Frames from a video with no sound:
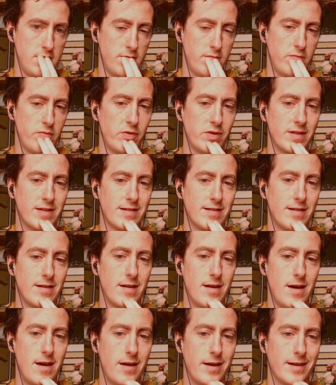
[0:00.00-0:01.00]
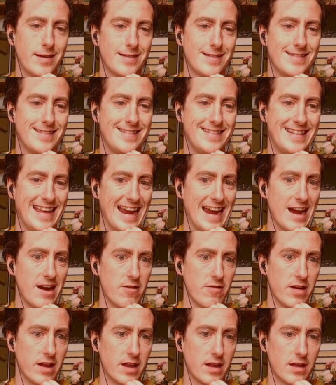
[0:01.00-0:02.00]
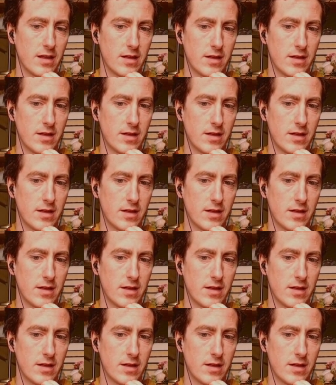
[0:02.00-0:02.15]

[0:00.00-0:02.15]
but it's not as daring.